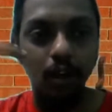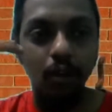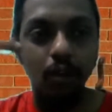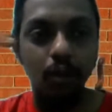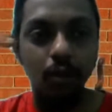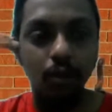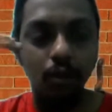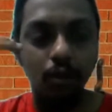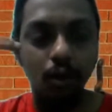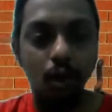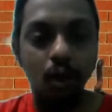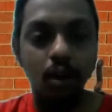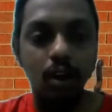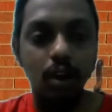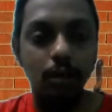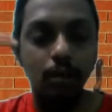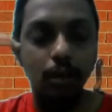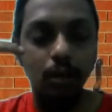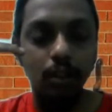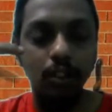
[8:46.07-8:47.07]
to talk
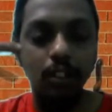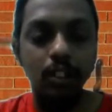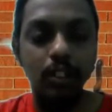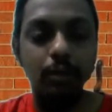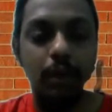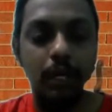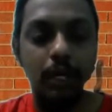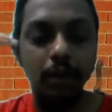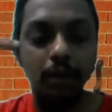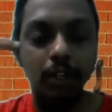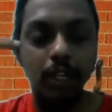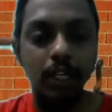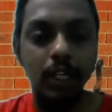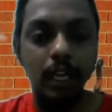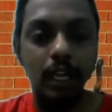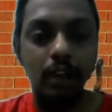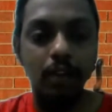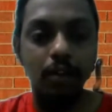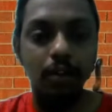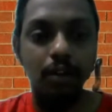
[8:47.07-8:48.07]
about this particular
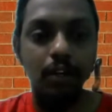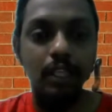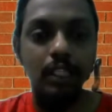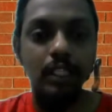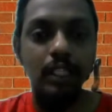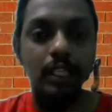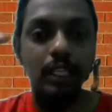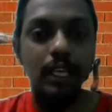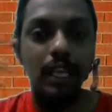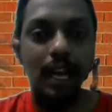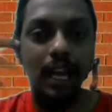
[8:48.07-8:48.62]
technology,